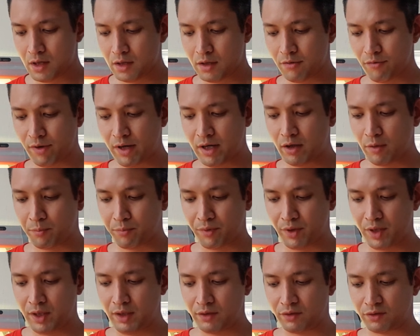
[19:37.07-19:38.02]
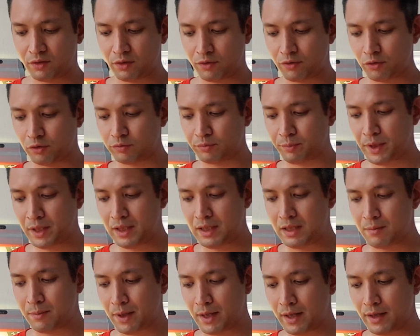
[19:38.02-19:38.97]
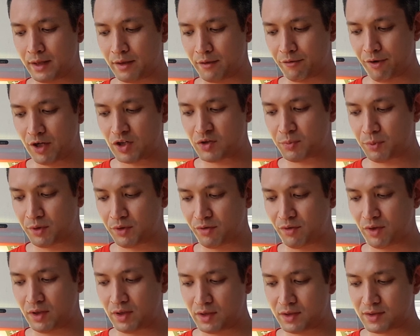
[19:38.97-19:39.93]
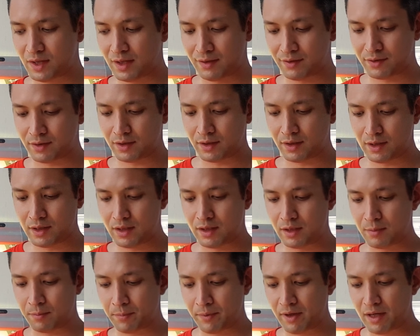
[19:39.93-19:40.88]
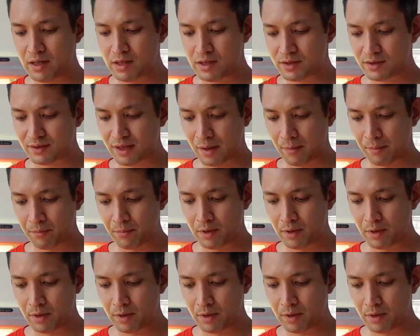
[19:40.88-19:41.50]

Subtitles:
The rate of breathing is controlled mainly by a respiratory center in the brainstem